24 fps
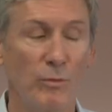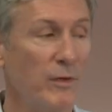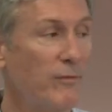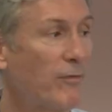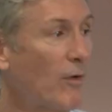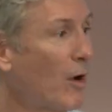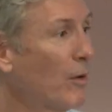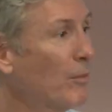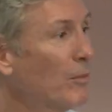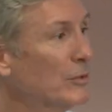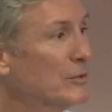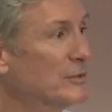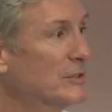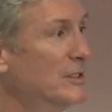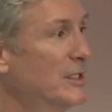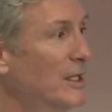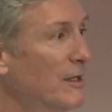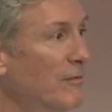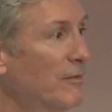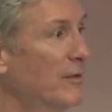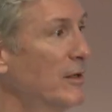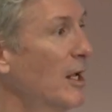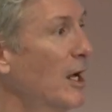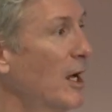we've almost
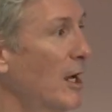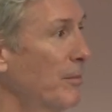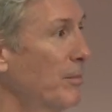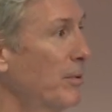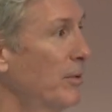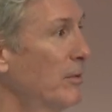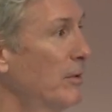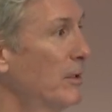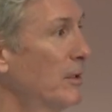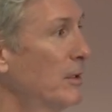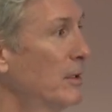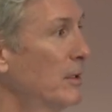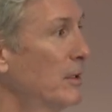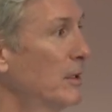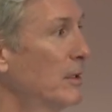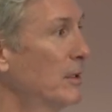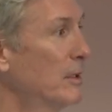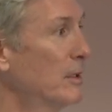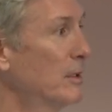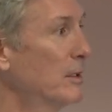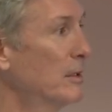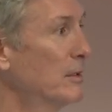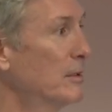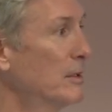given up
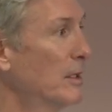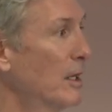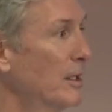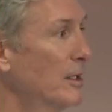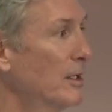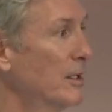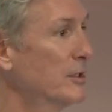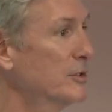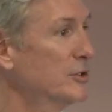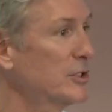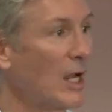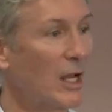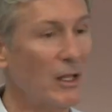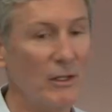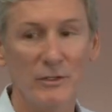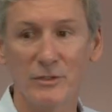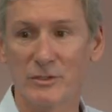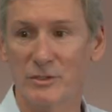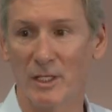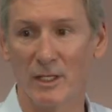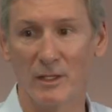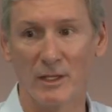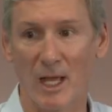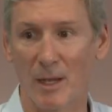
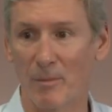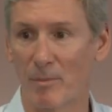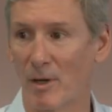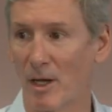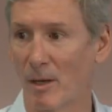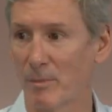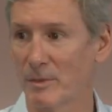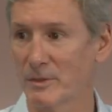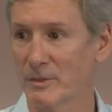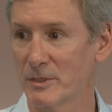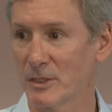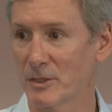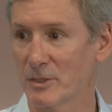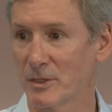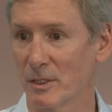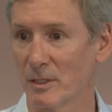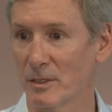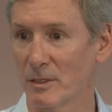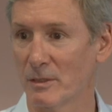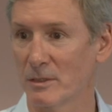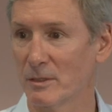challenging that proposition.